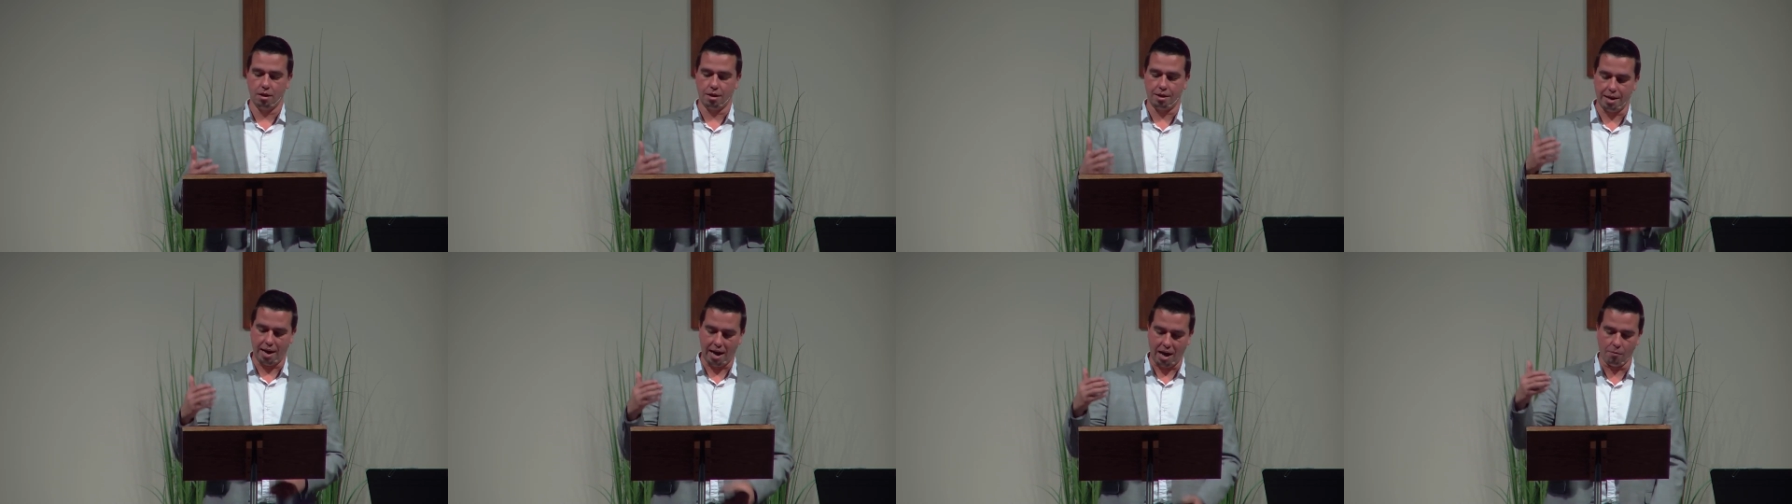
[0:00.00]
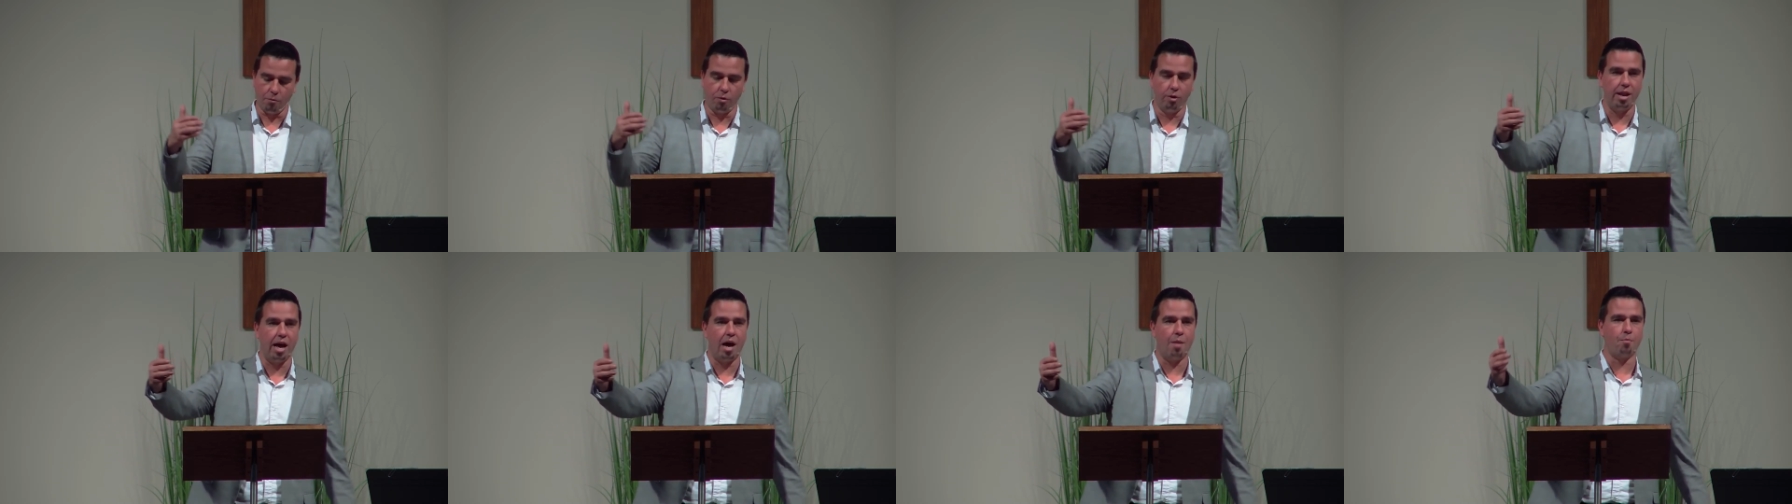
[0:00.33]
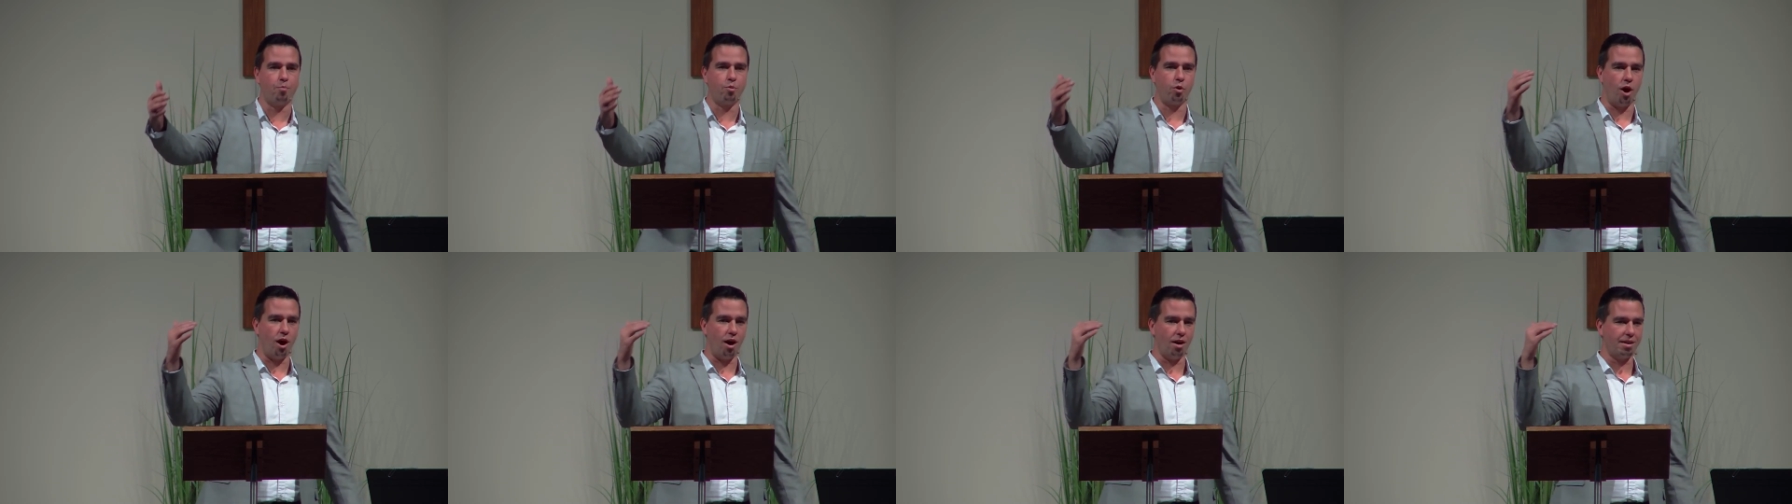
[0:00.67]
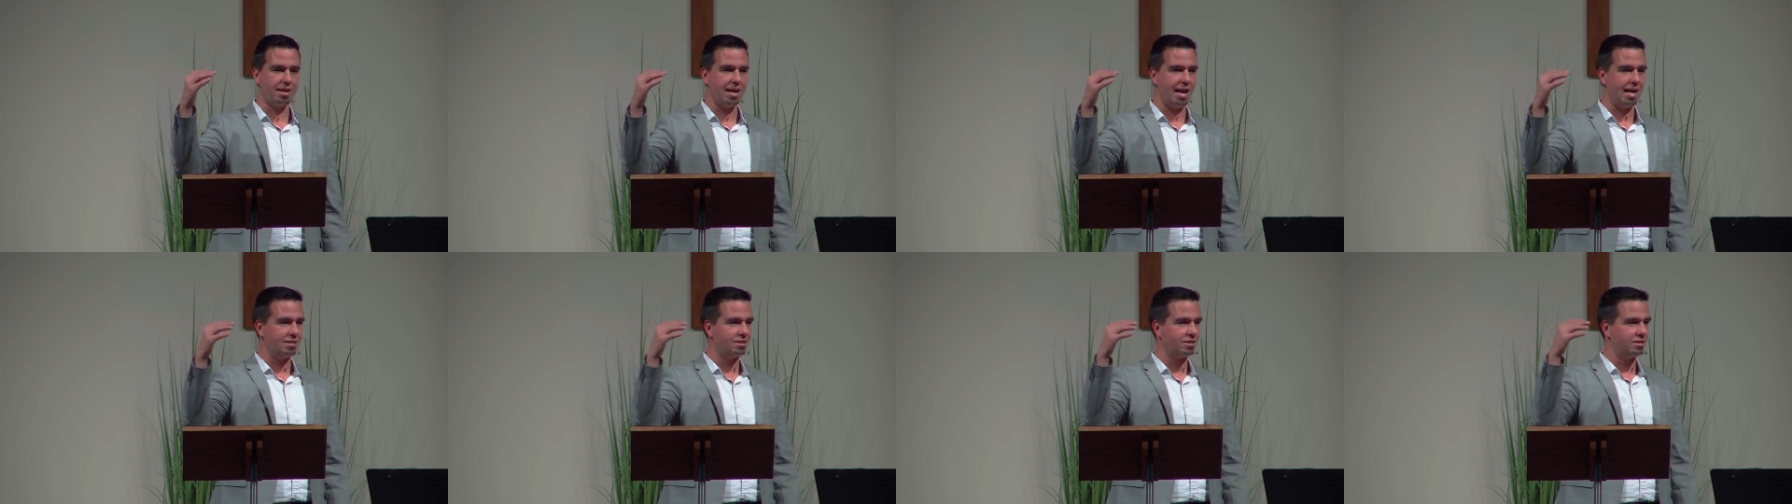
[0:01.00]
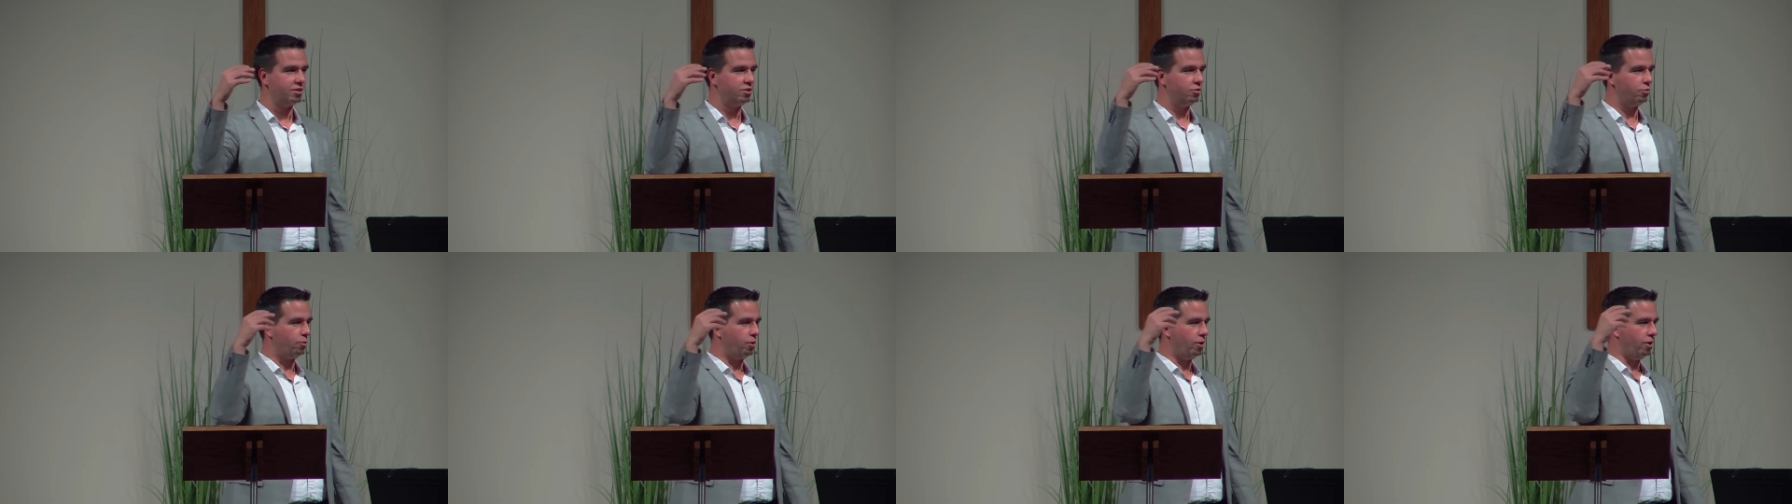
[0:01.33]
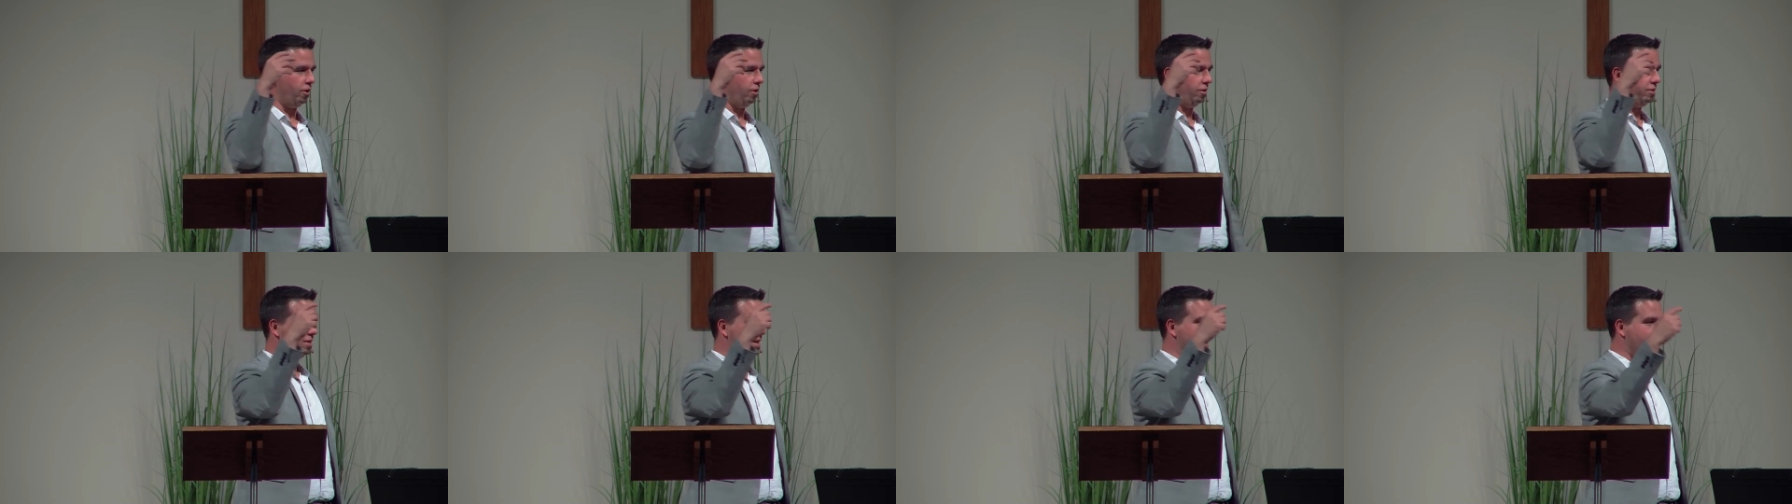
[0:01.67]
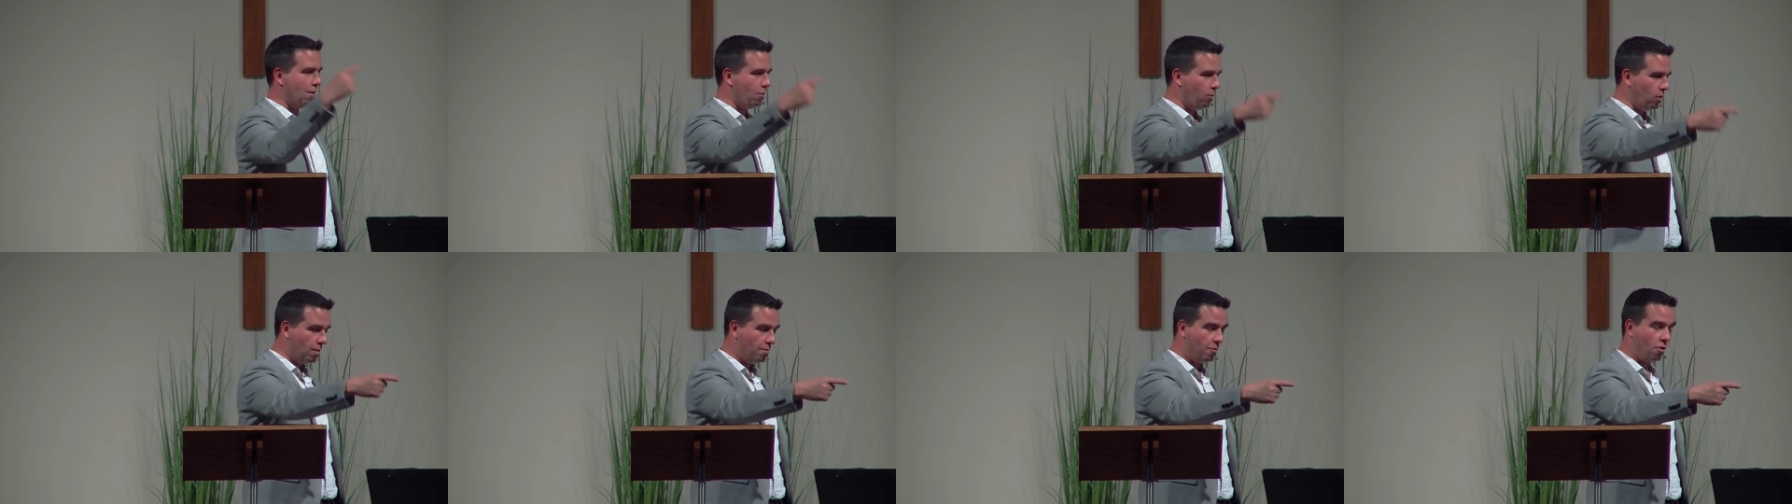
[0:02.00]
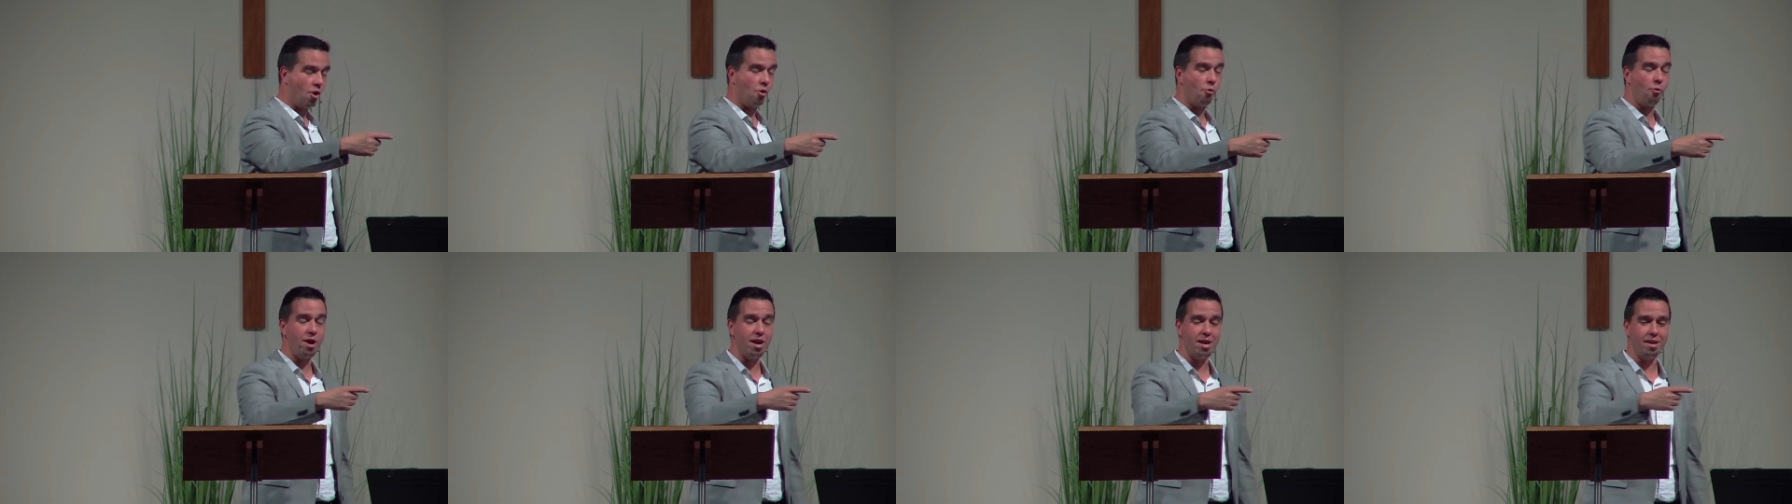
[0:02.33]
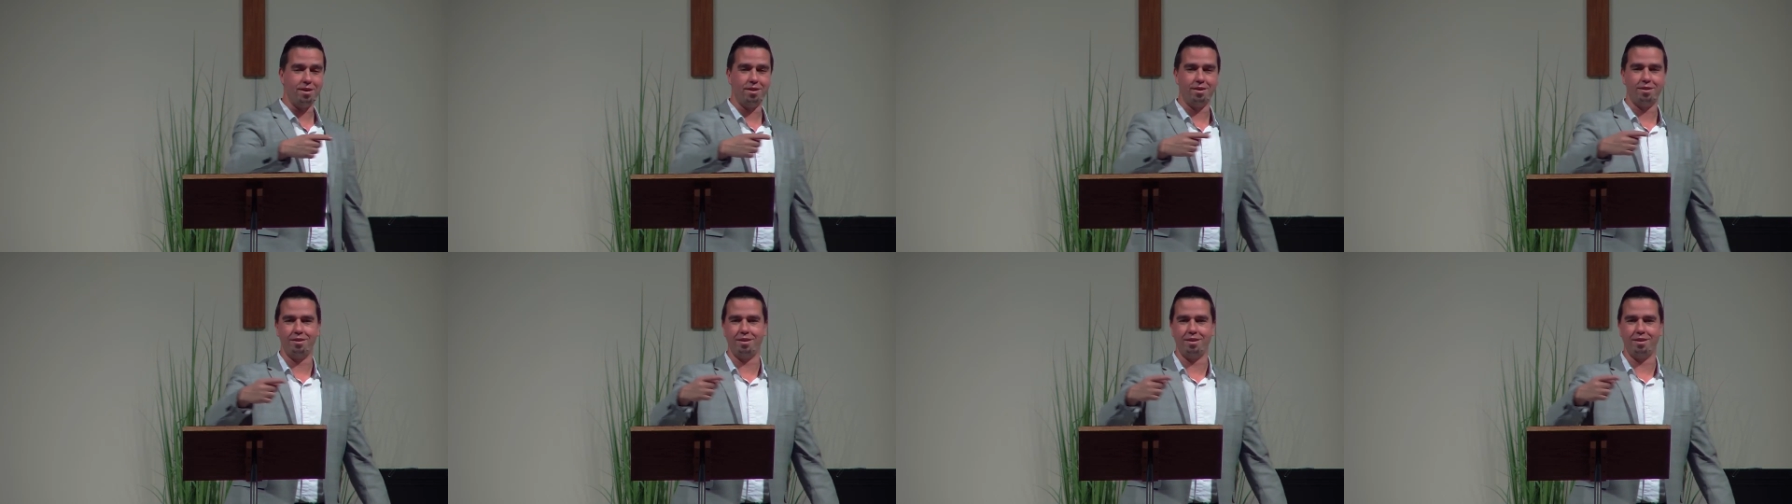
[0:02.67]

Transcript: God will not broadcast to the world, you got one more week,